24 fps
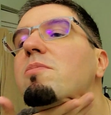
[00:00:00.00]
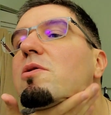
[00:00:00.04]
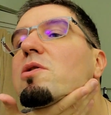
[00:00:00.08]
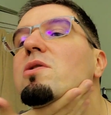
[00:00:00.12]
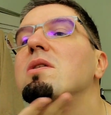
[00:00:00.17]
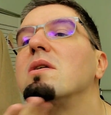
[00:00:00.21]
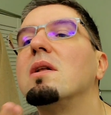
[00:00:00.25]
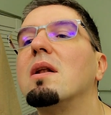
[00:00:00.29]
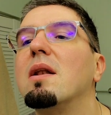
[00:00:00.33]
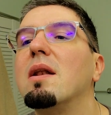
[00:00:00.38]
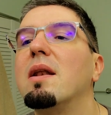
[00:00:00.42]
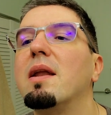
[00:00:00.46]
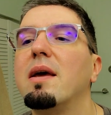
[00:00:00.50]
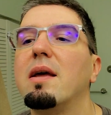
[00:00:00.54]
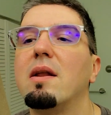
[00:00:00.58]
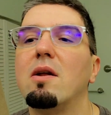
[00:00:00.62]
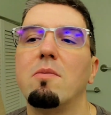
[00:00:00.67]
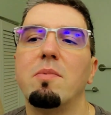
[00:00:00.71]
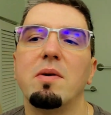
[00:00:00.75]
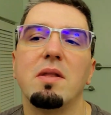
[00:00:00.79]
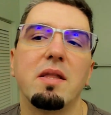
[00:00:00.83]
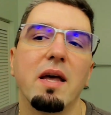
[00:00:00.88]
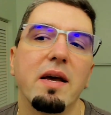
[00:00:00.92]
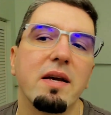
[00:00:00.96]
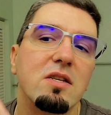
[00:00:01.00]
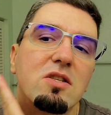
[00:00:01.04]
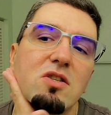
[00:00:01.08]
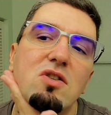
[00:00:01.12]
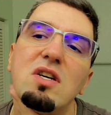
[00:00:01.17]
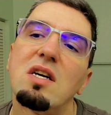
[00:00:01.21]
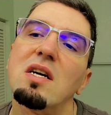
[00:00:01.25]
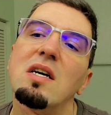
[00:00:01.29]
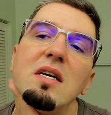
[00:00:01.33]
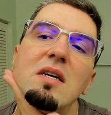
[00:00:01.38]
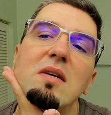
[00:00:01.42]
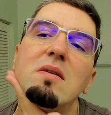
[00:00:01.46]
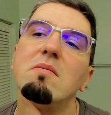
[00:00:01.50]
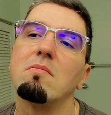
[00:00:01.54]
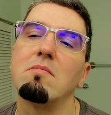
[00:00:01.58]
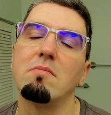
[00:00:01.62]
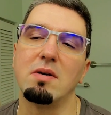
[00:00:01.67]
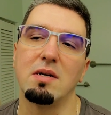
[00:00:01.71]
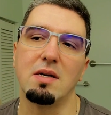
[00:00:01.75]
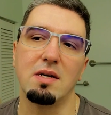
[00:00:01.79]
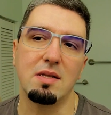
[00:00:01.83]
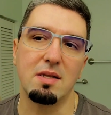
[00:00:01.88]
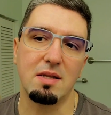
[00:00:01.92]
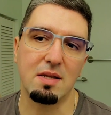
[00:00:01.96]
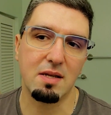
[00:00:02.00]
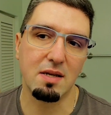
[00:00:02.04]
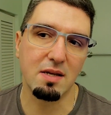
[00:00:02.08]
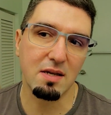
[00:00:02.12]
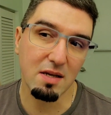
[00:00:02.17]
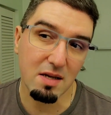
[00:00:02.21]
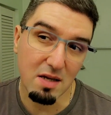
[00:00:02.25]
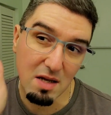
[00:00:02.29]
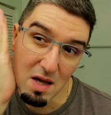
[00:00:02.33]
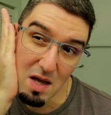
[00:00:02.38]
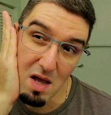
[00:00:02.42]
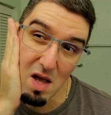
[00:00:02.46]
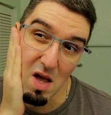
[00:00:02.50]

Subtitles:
Put a little bit extra, but